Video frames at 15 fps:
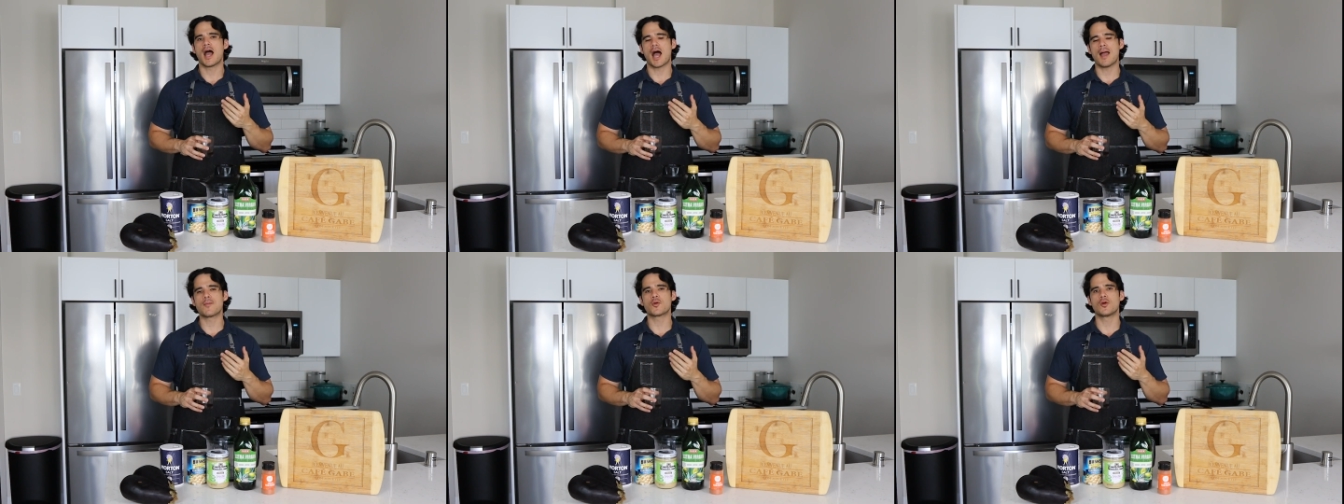
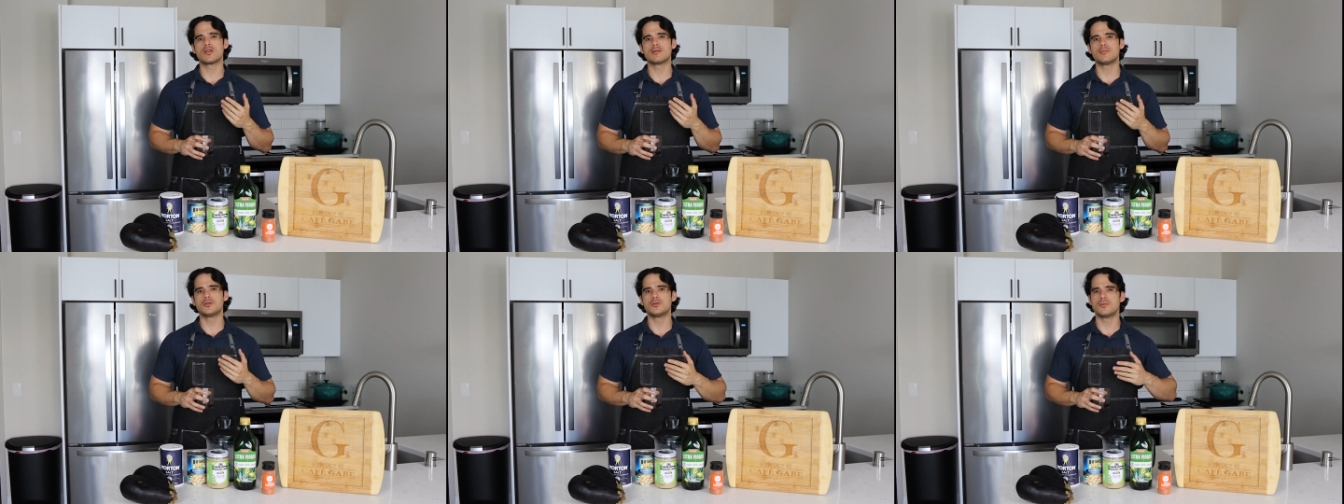I'm going
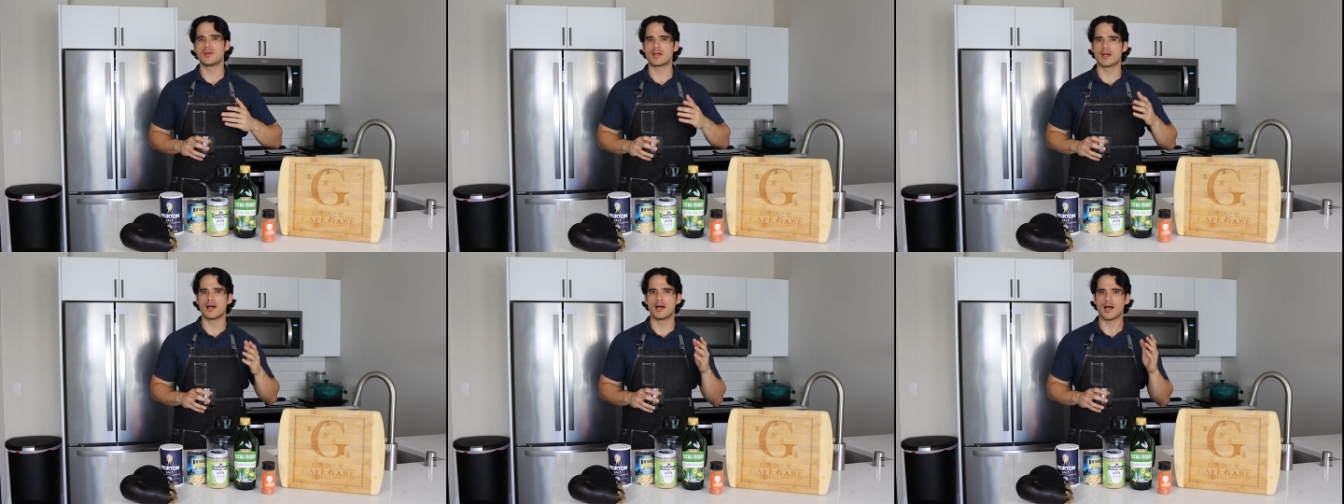to be
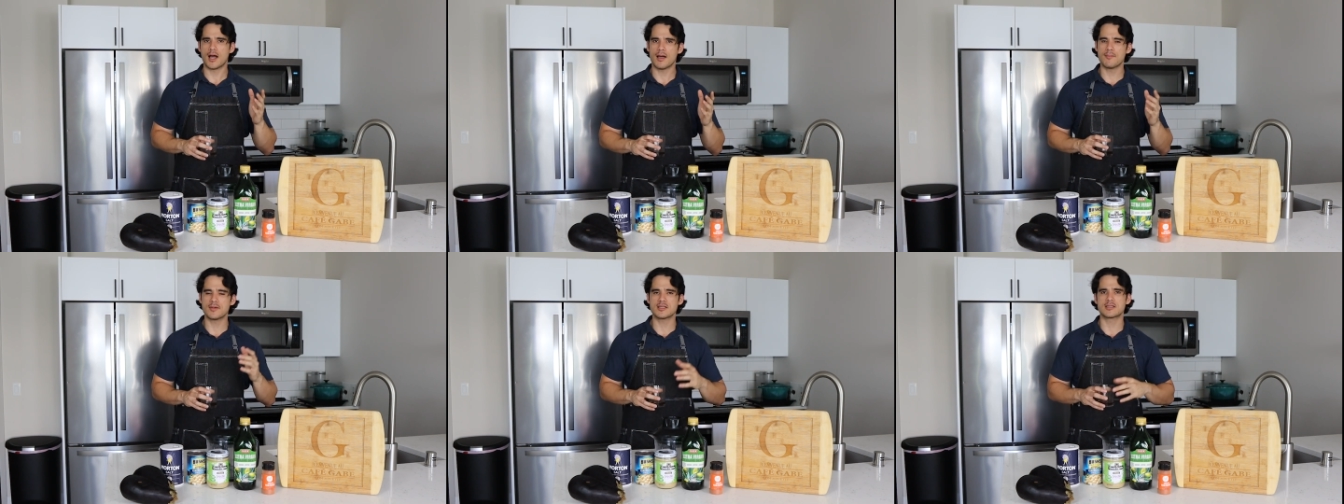doing a
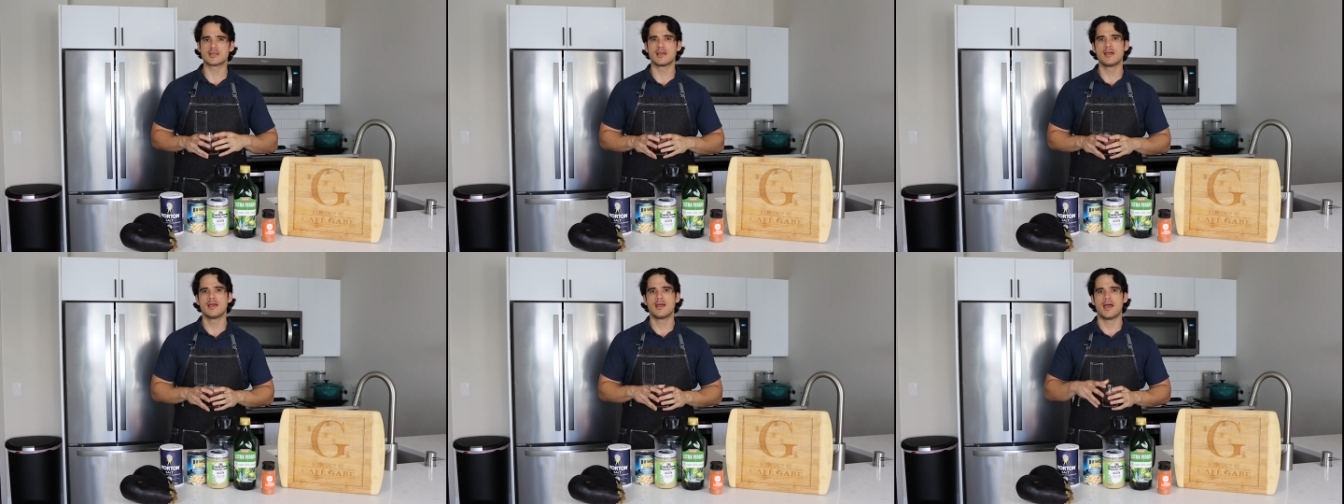
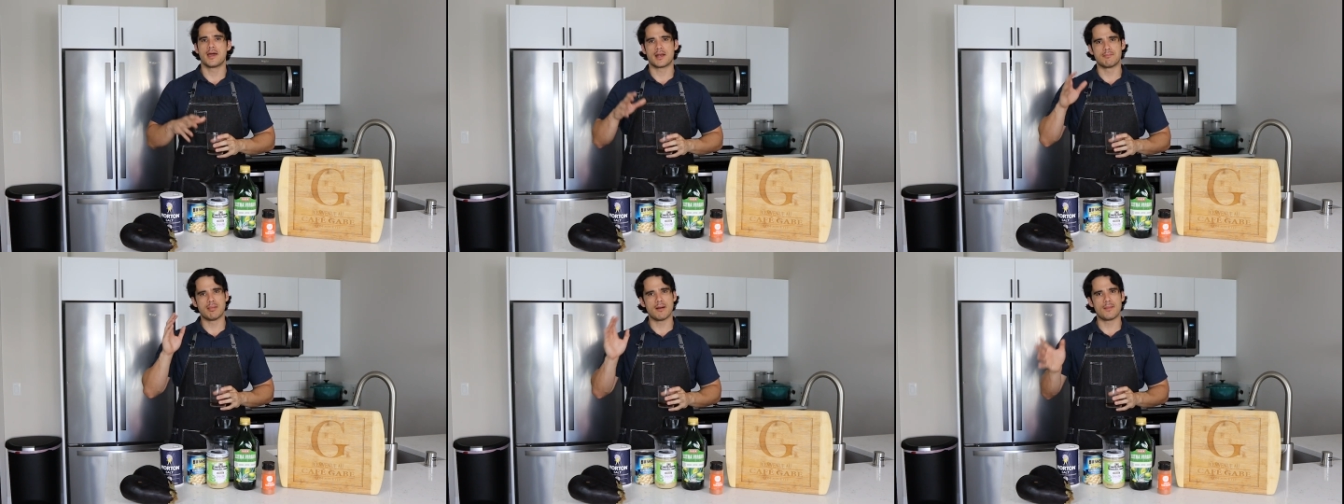hummus
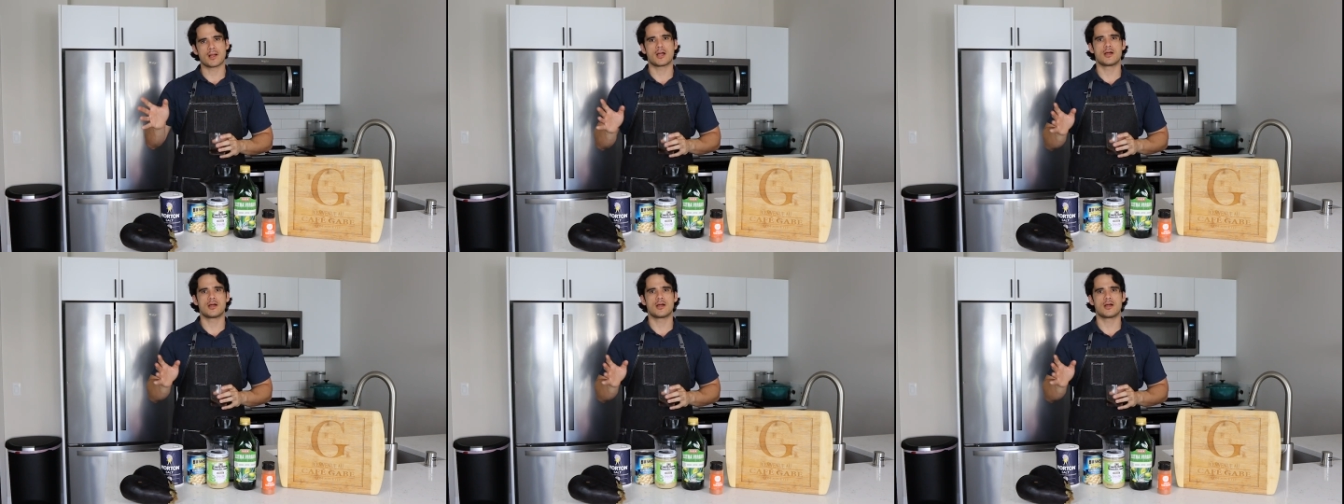and a baba